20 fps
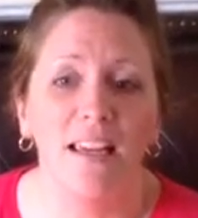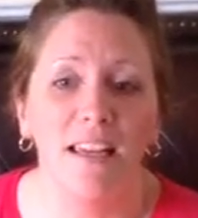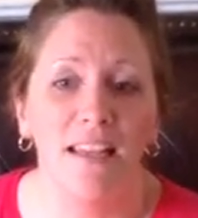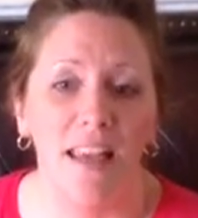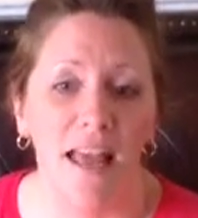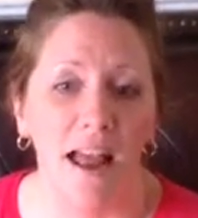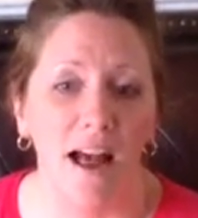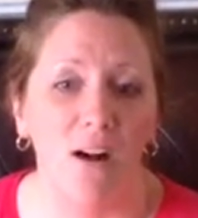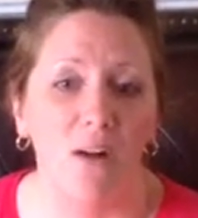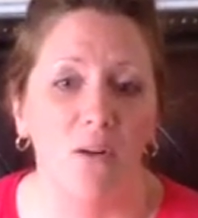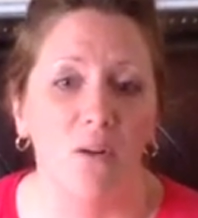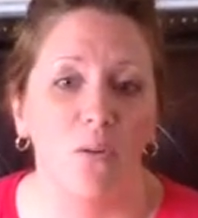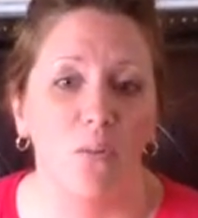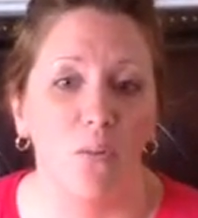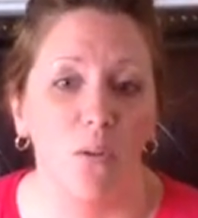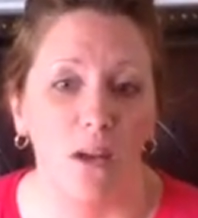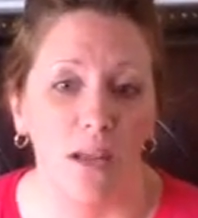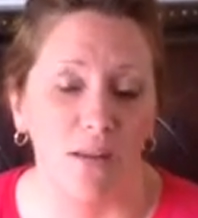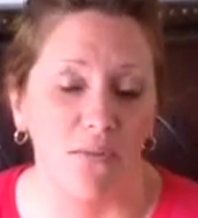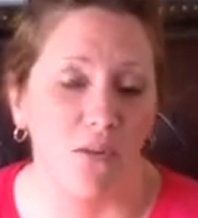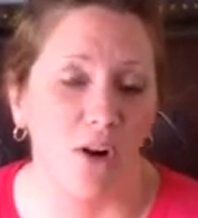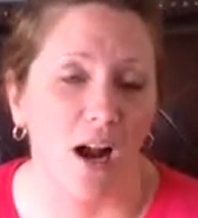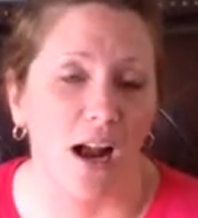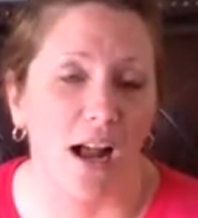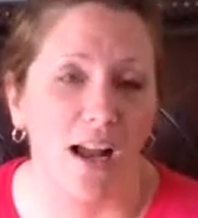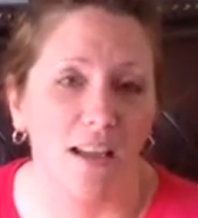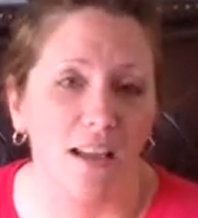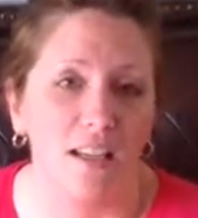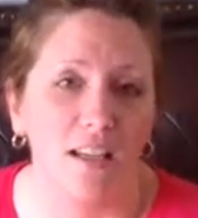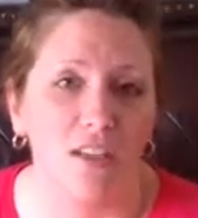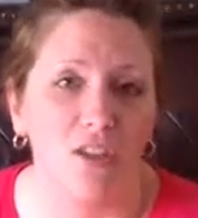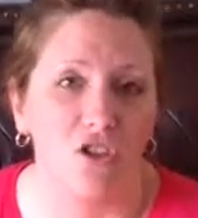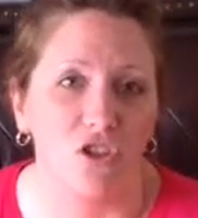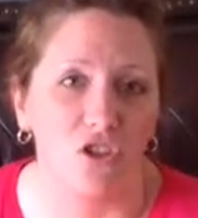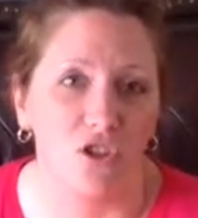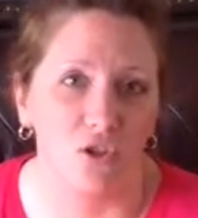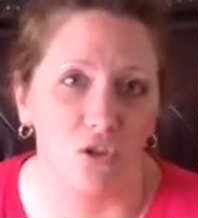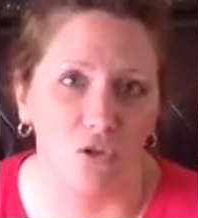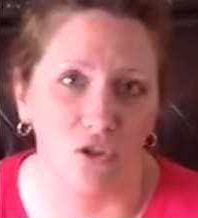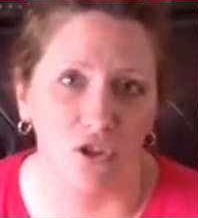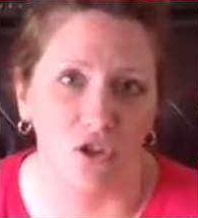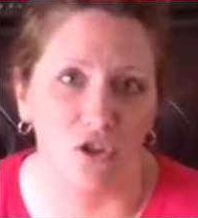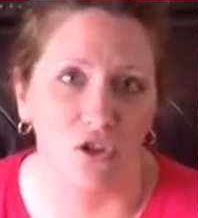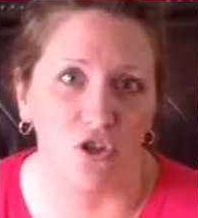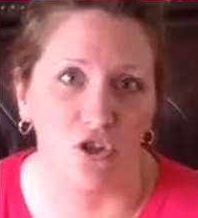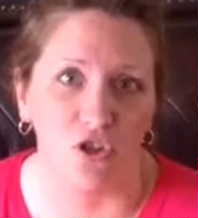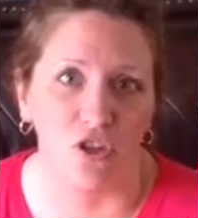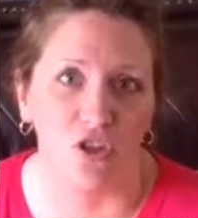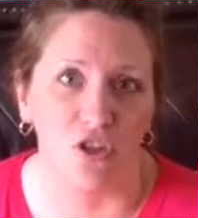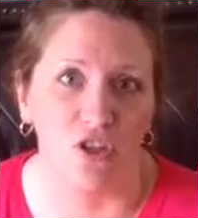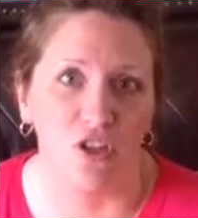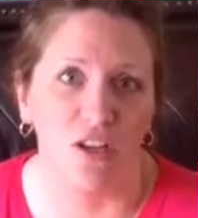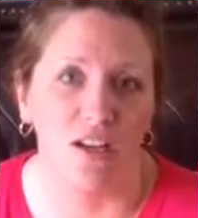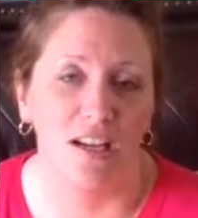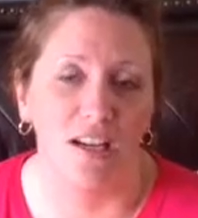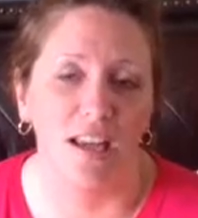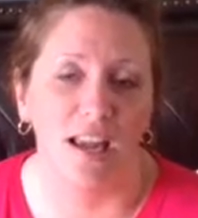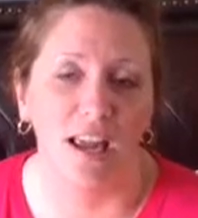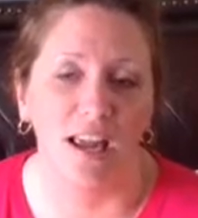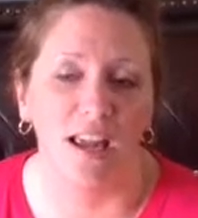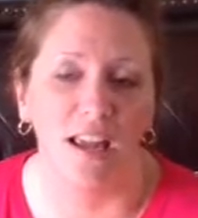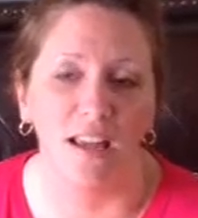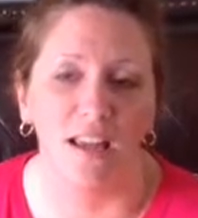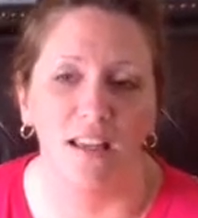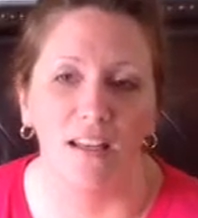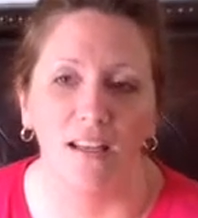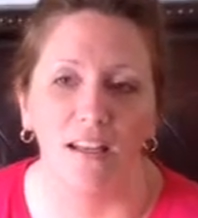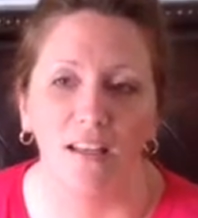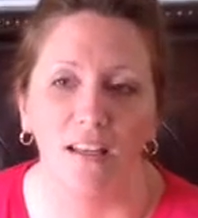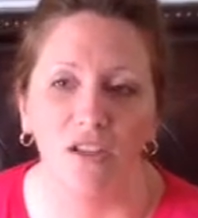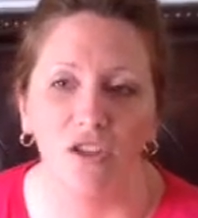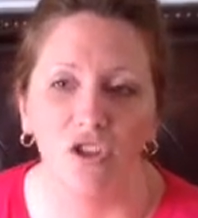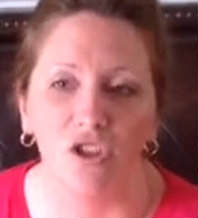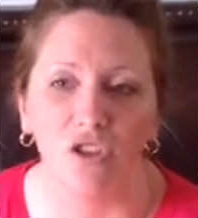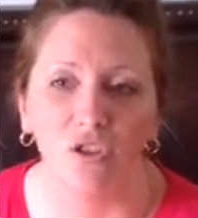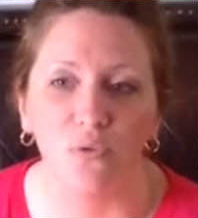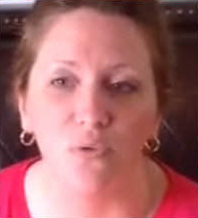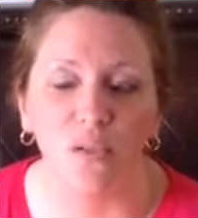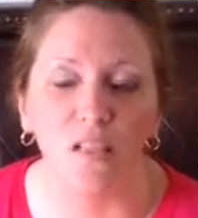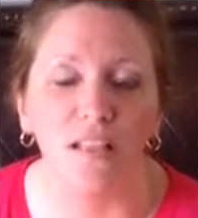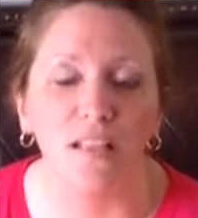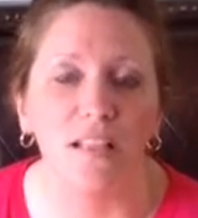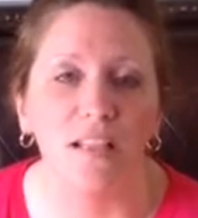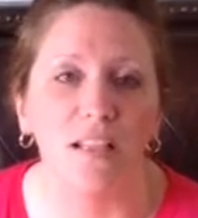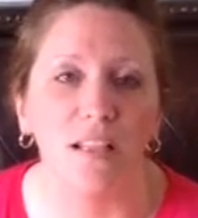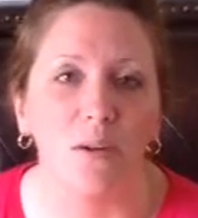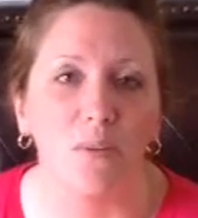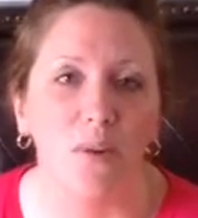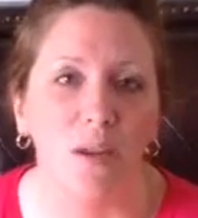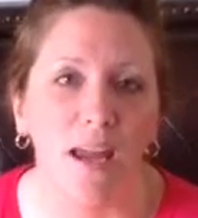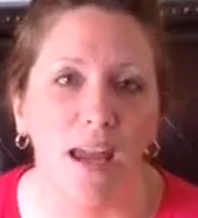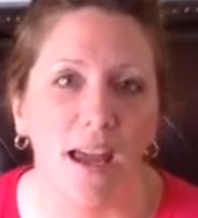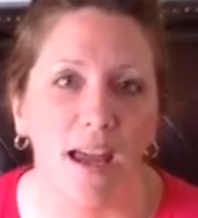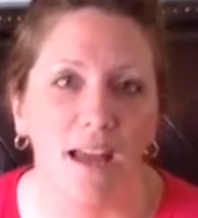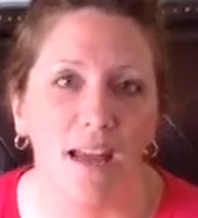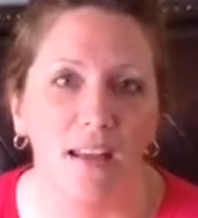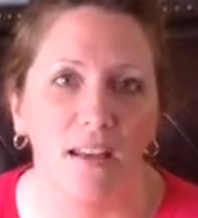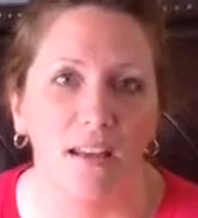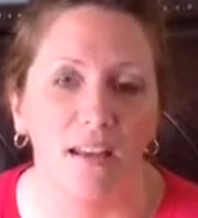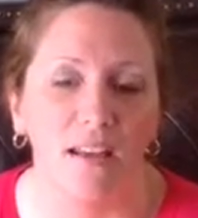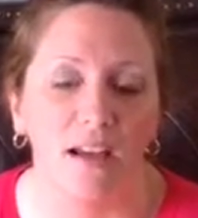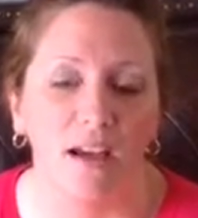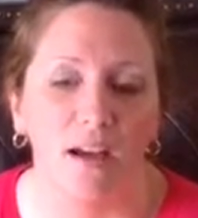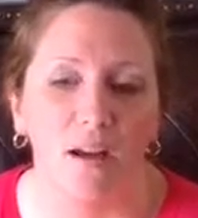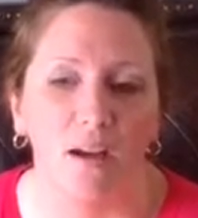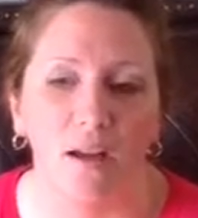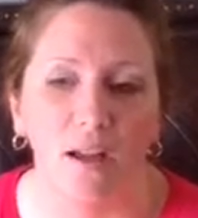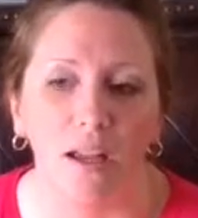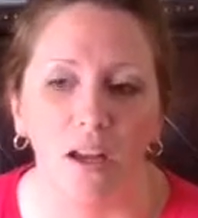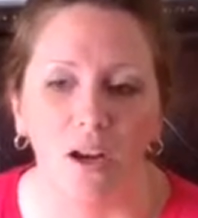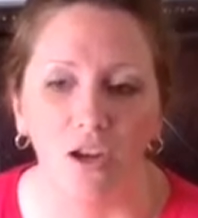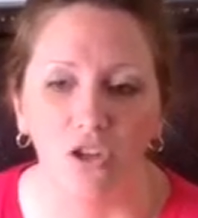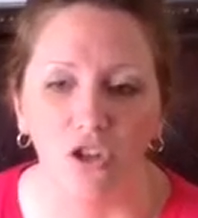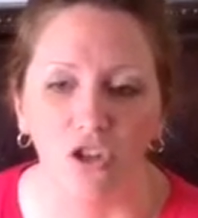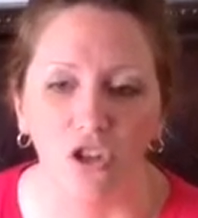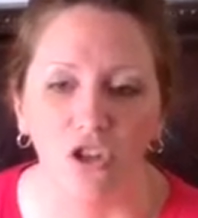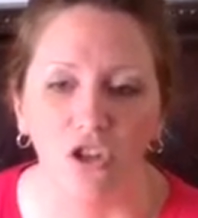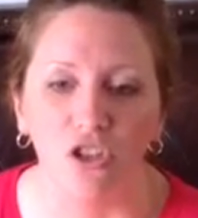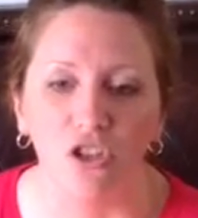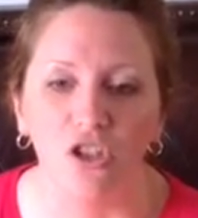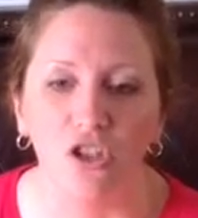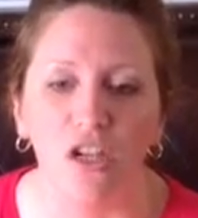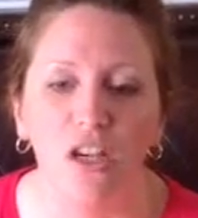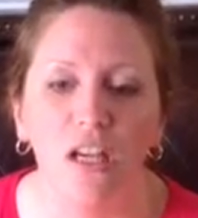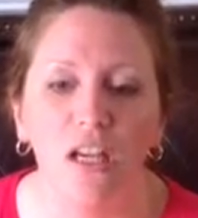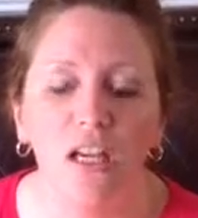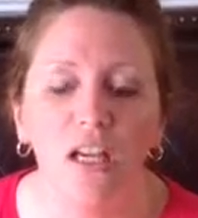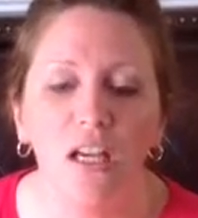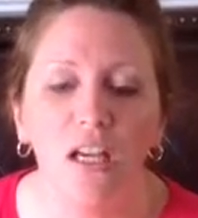now whenever I teach children's church. And just recently we had in our church,